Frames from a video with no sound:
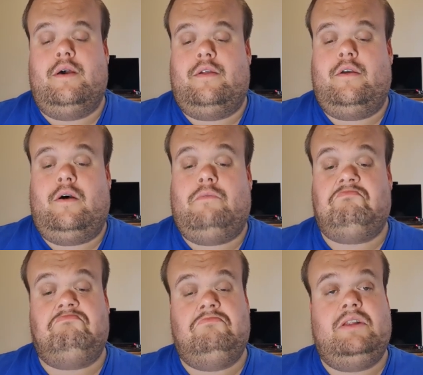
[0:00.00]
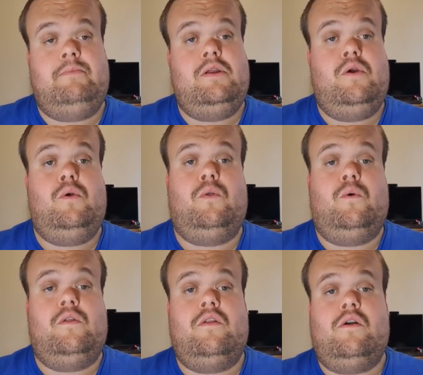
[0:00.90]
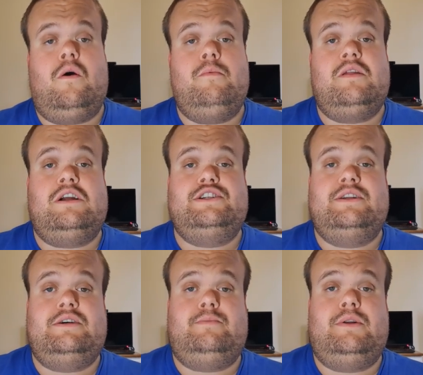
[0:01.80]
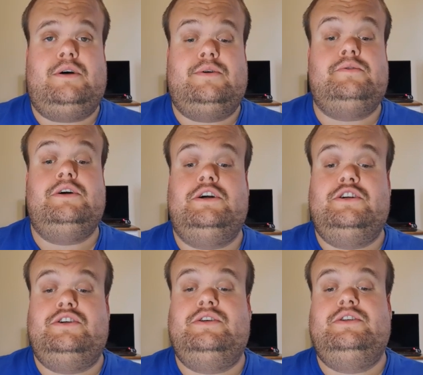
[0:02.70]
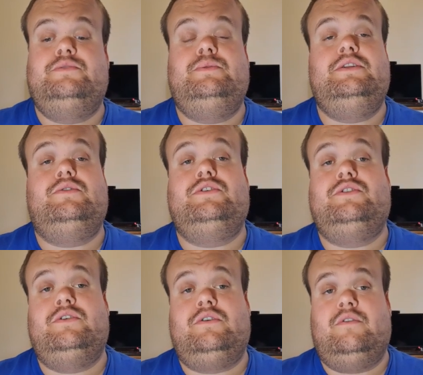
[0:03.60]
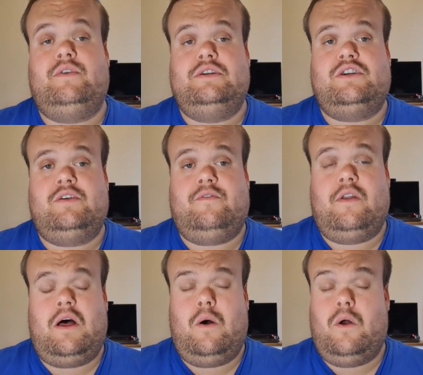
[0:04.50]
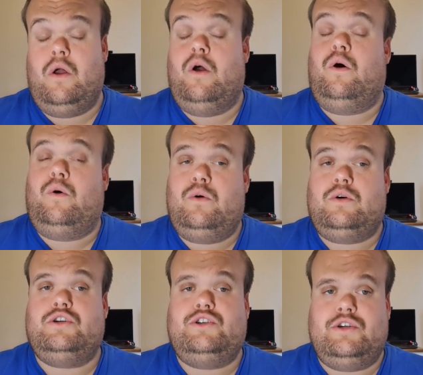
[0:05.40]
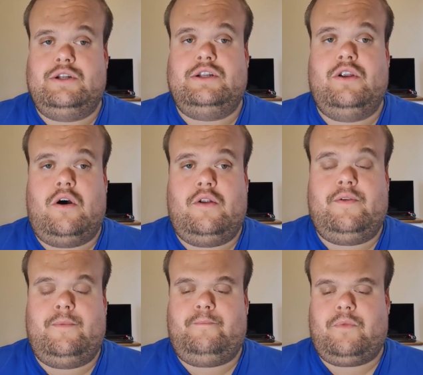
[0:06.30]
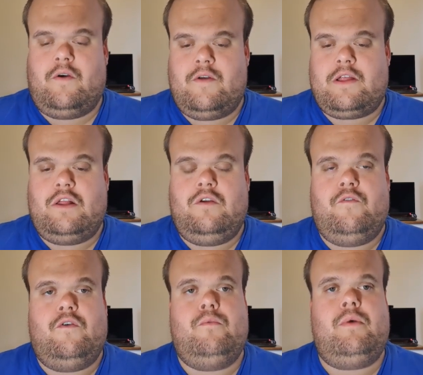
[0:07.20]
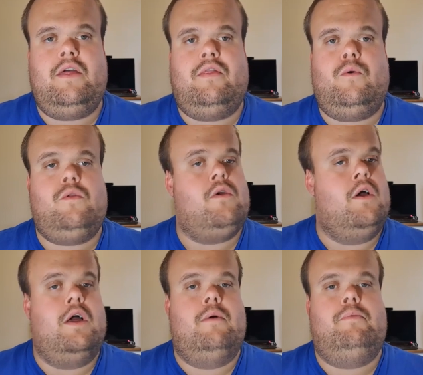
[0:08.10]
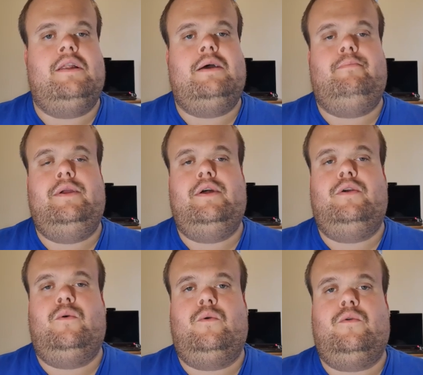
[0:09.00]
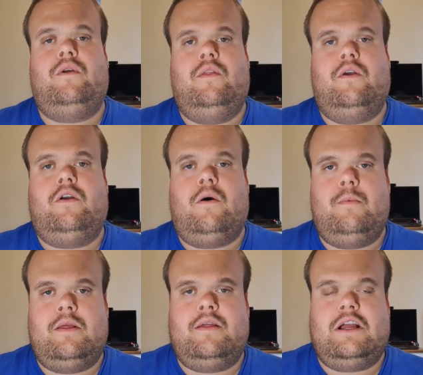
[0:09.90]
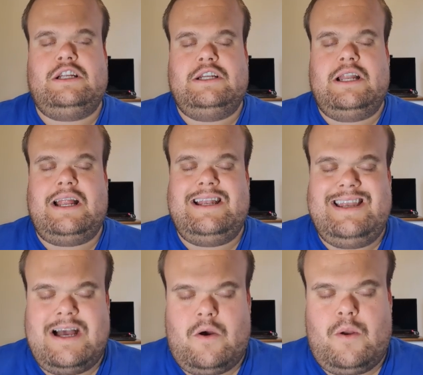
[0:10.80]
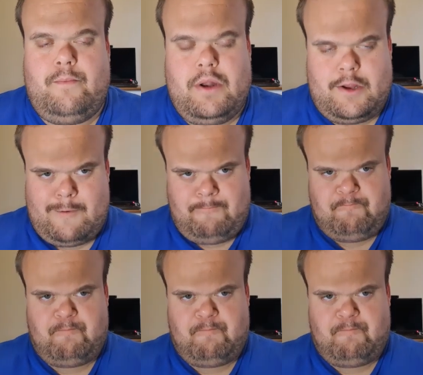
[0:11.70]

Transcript: So let me know your thoughts in the comment section down below. Should this be the return of Israel Folau or should it not? Obviously, you've heard my thoughts, but let me know yours in the comment section down below.